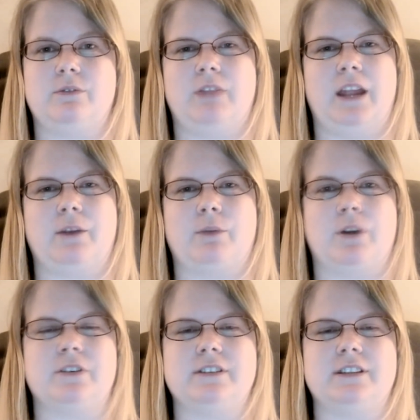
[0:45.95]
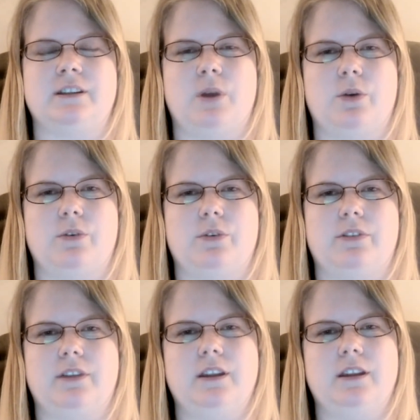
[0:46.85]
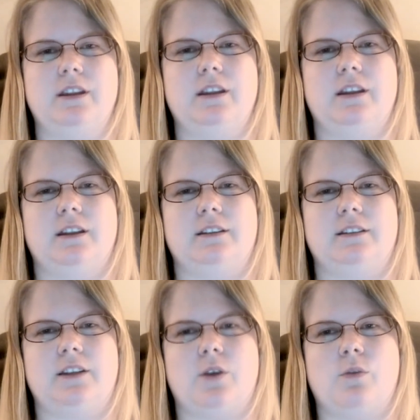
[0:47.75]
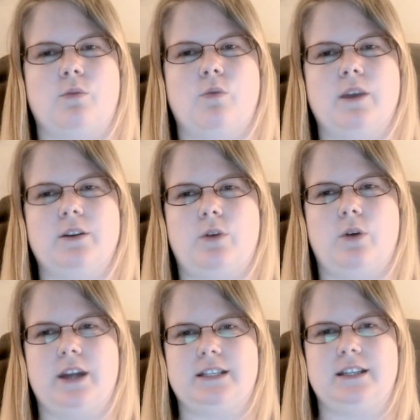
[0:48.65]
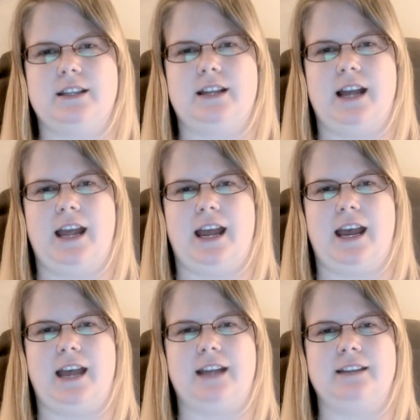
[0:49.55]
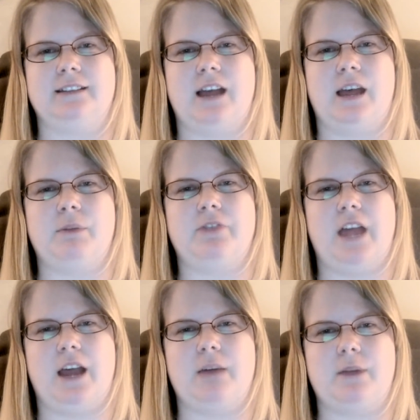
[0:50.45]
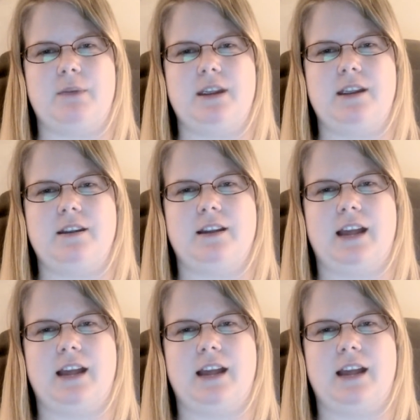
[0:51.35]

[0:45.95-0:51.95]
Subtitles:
like referencing both. So one question that I had is, I'm a FlyBaby.